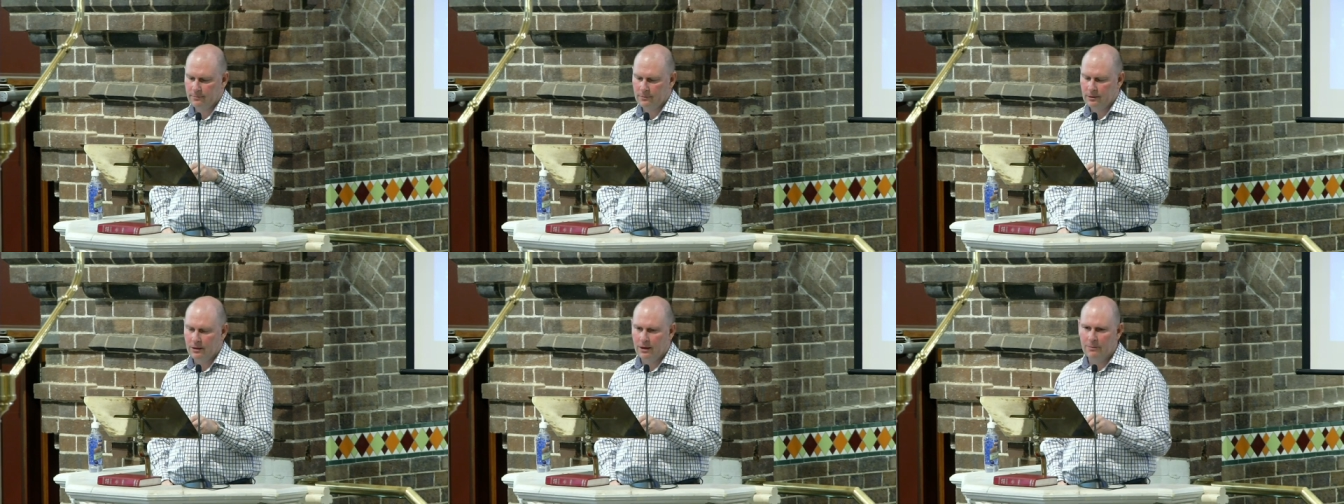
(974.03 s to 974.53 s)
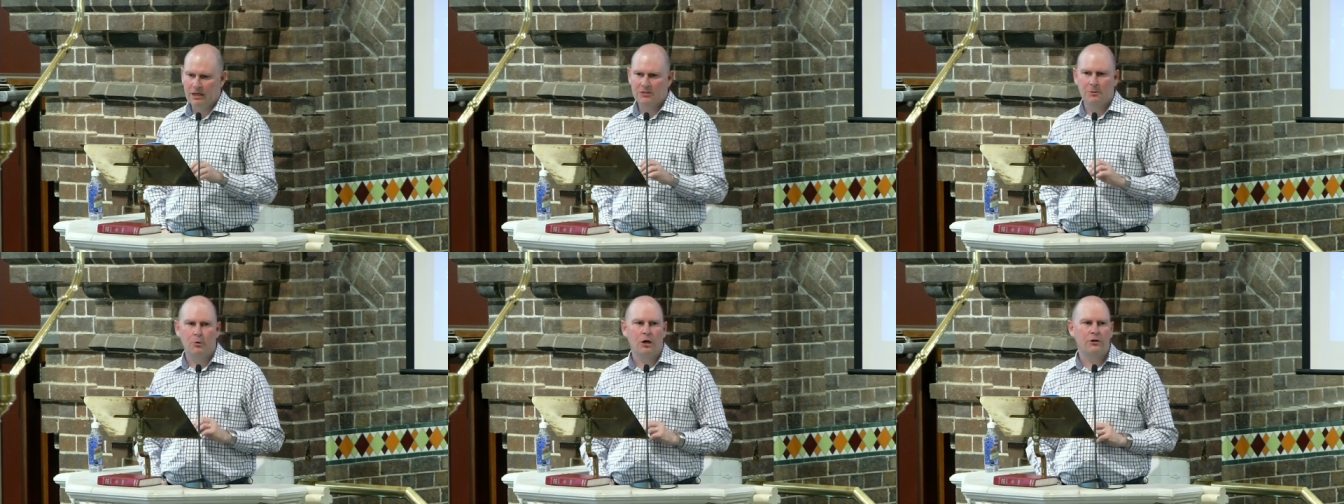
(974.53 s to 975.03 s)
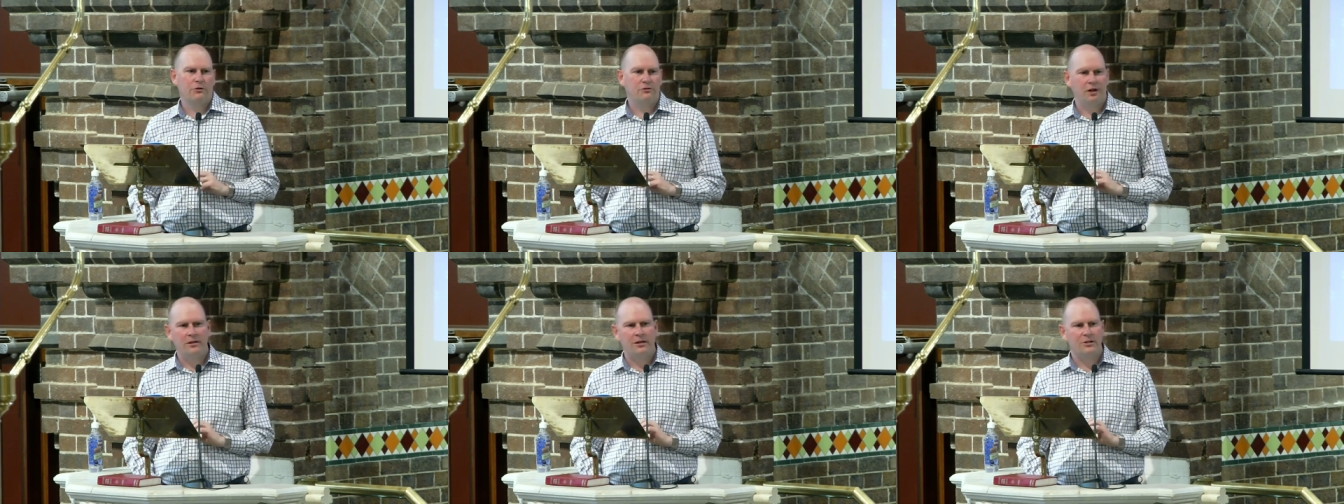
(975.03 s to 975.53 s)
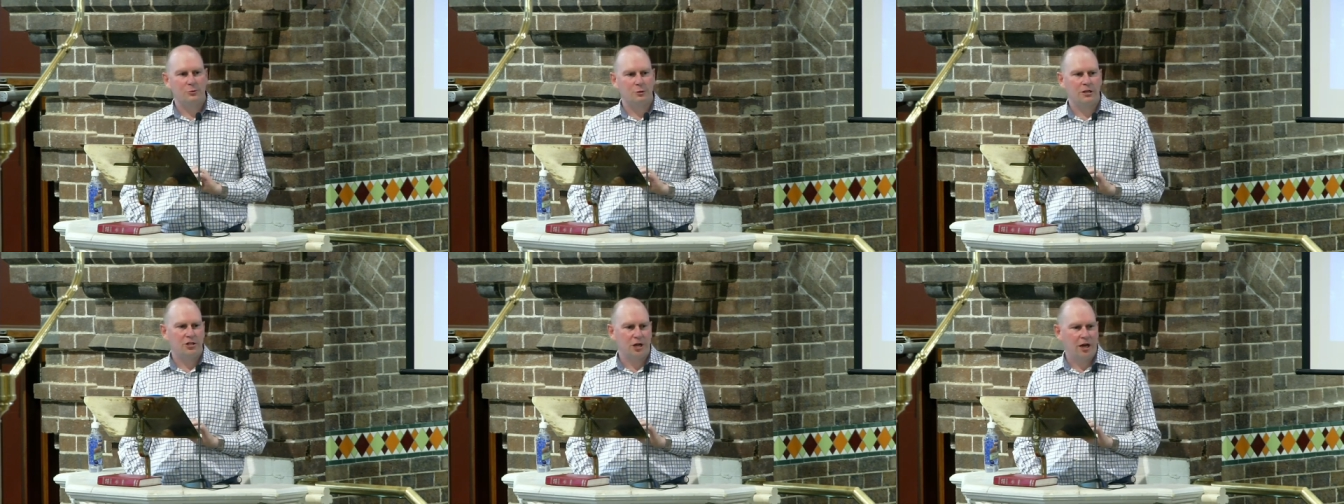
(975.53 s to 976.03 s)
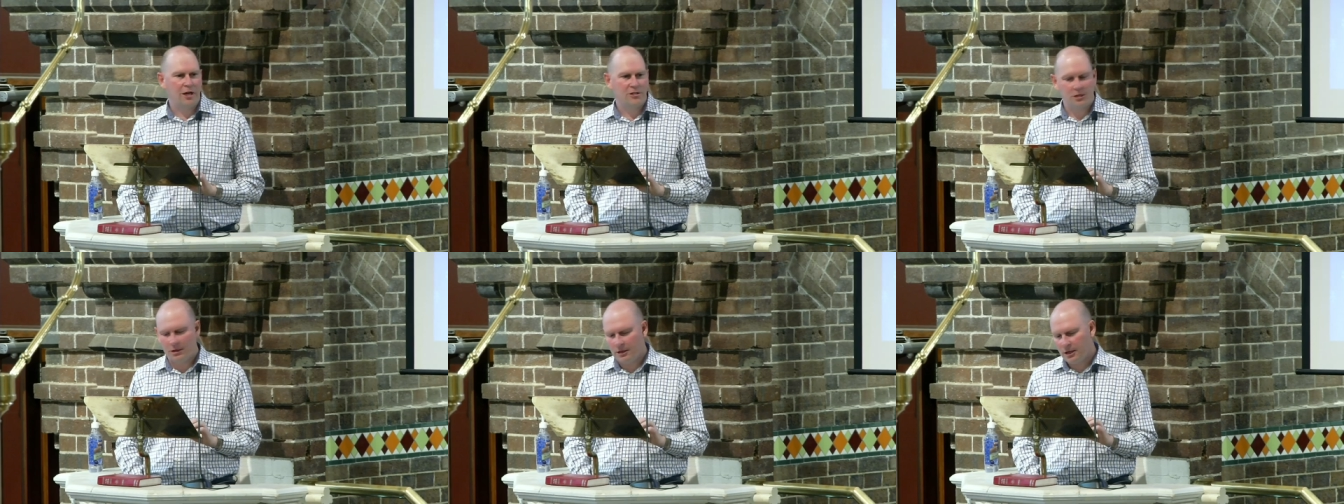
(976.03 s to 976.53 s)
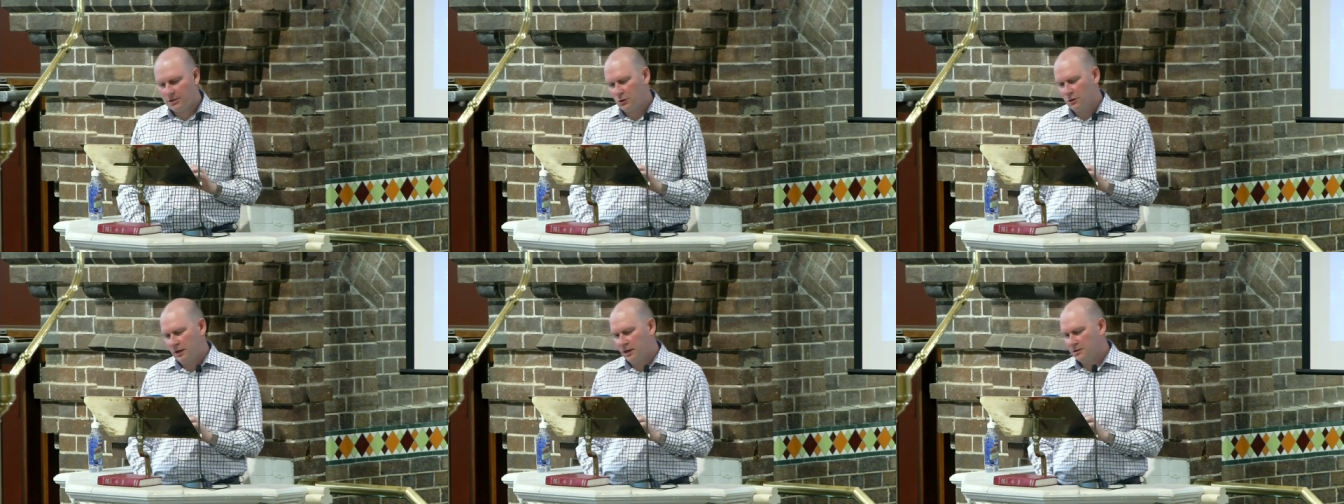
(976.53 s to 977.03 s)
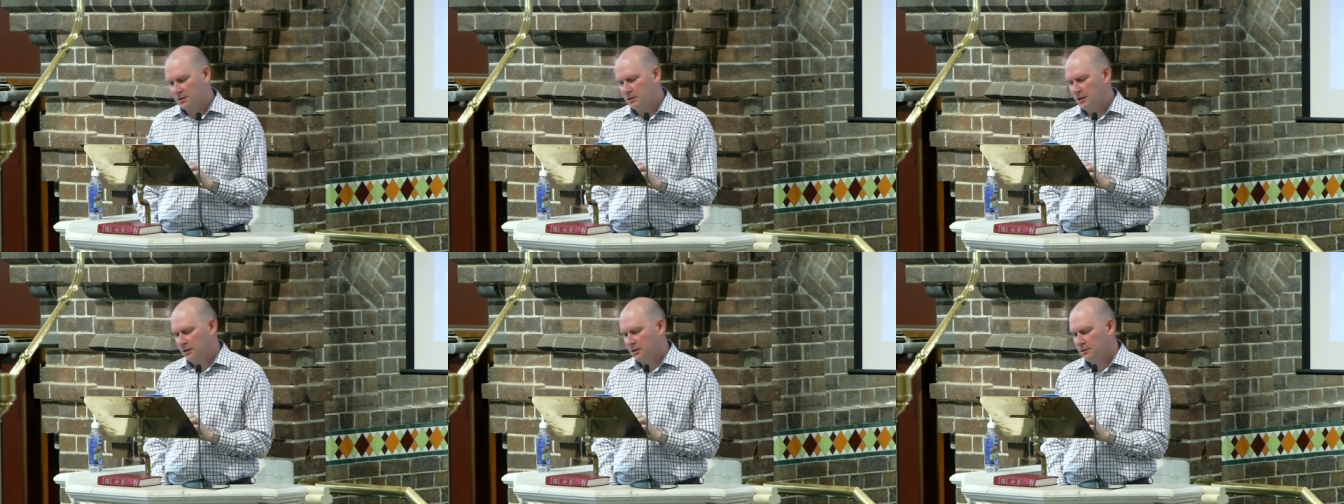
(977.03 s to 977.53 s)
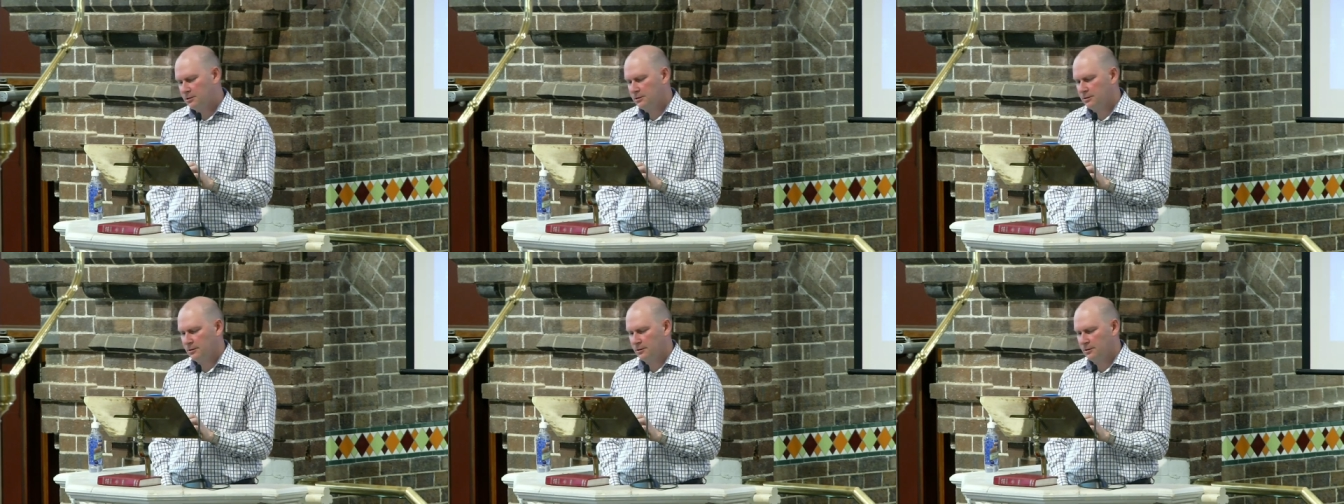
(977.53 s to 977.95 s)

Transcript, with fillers: It makes me wonder if anything has really changed in the last 2,000 years.